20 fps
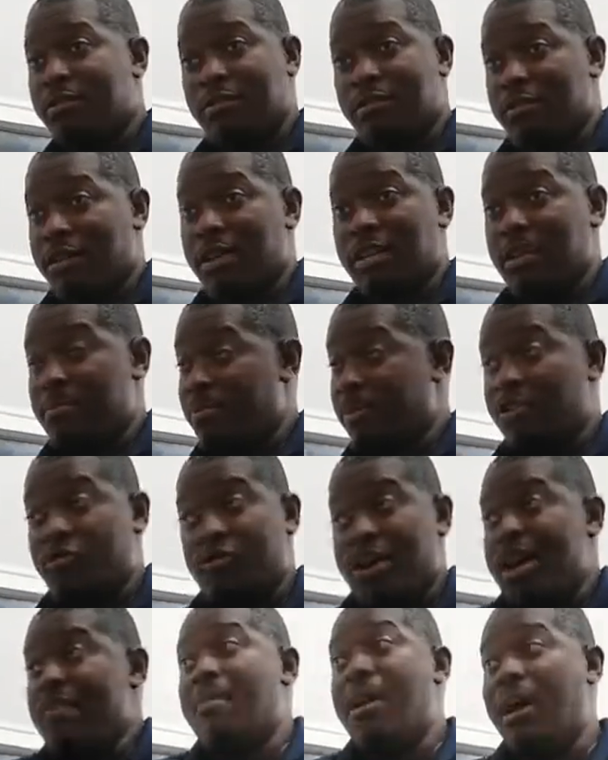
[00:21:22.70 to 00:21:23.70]
It could be
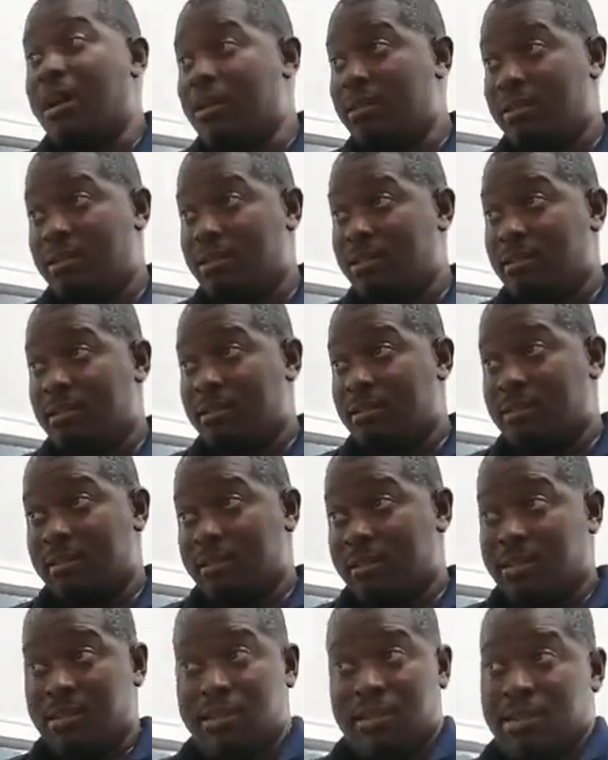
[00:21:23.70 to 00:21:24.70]
grandma
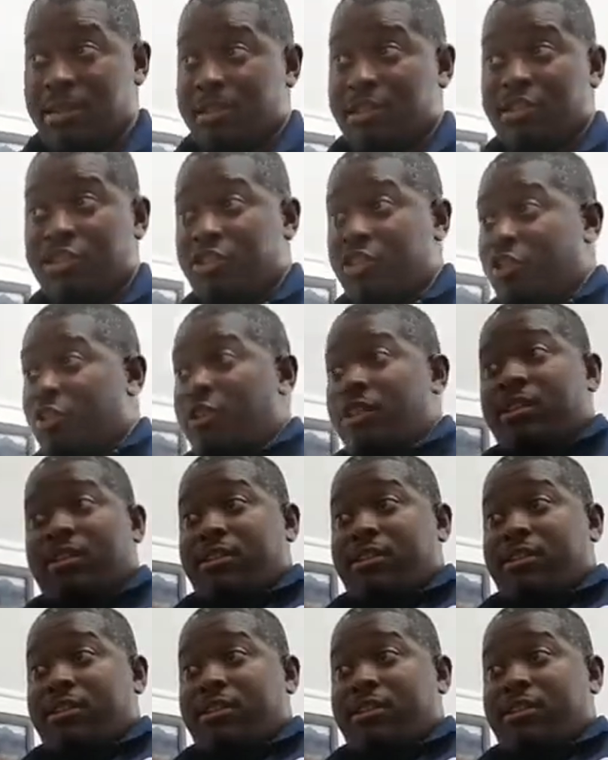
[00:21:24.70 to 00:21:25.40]
in the joint.